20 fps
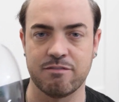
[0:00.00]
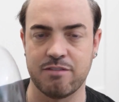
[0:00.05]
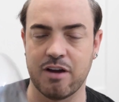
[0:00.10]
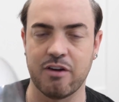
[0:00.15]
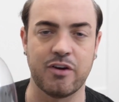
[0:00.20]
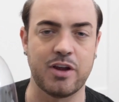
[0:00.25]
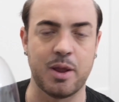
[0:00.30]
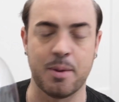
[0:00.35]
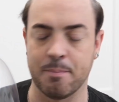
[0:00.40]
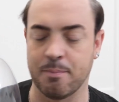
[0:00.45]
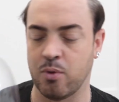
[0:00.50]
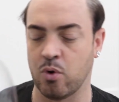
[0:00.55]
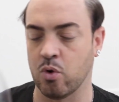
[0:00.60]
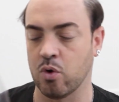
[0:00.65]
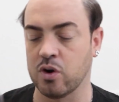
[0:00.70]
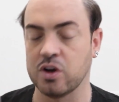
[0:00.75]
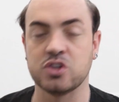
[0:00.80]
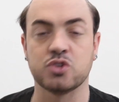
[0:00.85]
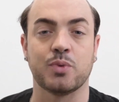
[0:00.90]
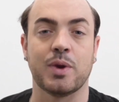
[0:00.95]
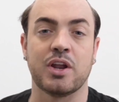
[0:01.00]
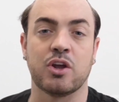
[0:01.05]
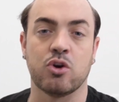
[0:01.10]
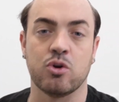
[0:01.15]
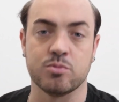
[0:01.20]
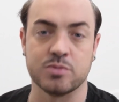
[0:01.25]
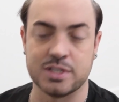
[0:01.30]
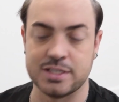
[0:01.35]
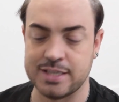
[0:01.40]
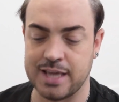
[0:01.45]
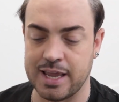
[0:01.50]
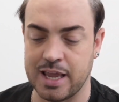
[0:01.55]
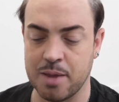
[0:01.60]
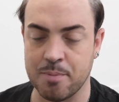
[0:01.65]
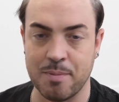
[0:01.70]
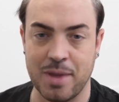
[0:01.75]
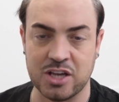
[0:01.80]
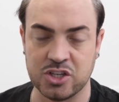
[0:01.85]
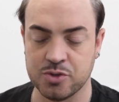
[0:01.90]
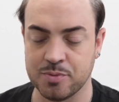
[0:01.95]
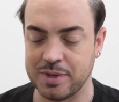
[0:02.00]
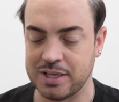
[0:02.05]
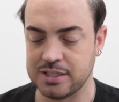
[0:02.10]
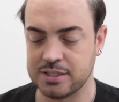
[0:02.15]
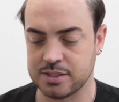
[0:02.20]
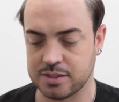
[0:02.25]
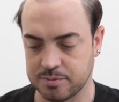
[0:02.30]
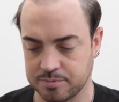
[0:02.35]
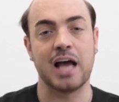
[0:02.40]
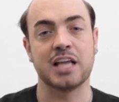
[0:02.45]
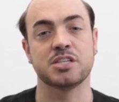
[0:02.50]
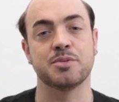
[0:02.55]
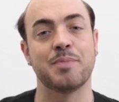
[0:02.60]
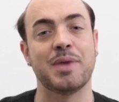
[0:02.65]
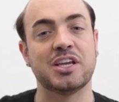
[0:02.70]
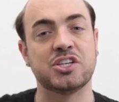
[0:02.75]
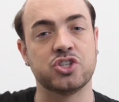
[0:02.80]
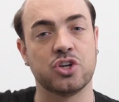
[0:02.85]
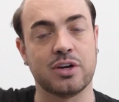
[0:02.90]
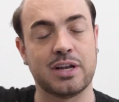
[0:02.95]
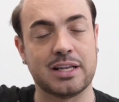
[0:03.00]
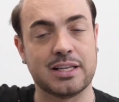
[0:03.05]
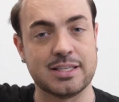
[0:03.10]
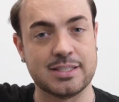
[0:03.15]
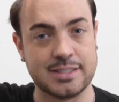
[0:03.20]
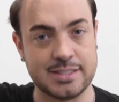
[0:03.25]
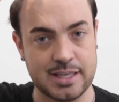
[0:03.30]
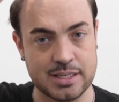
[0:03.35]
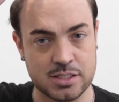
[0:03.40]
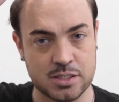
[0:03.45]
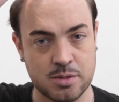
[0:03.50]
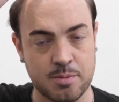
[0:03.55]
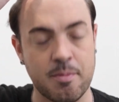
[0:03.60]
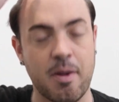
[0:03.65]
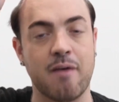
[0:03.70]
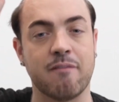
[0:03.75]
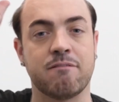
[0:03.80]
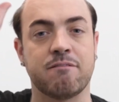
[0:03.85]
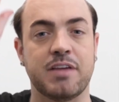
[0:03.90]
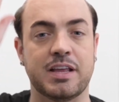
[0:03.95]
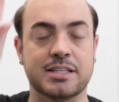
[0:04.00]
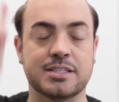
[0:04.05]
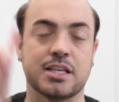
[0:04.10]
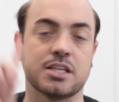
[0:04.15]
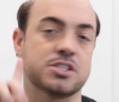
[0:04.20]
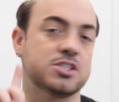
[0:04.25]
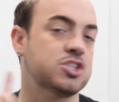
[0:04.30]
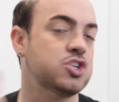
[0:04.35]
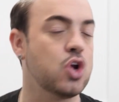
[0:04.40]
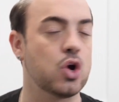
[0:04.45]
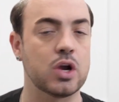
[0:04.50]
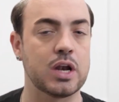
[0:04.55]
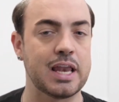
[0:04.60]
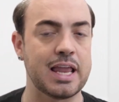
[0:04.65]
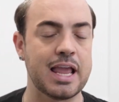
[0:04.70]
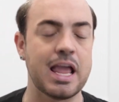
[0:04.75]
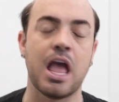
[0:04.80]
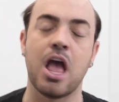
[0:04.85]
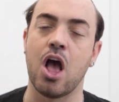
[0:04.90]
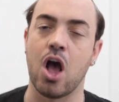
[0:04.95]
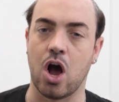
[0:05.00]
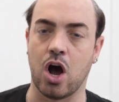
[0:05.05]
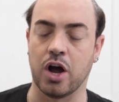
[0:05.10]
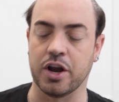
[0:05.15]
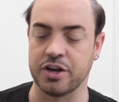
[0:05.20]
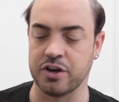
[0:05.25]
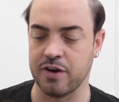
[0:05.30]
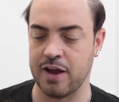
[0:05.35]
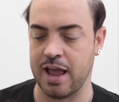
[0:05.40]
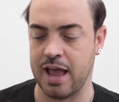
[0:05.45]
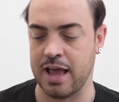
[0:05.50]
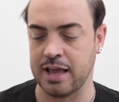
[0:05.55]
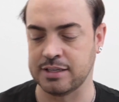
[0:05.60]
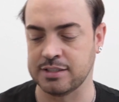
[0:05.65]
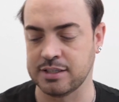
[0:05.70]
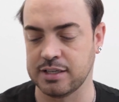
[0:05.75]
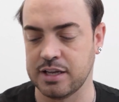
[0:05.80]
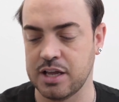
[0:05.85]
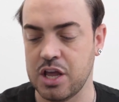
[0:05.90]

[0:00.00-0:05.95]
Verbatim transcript: very important when it comes to taking measurements and to make sure that the system fits snugly on your head.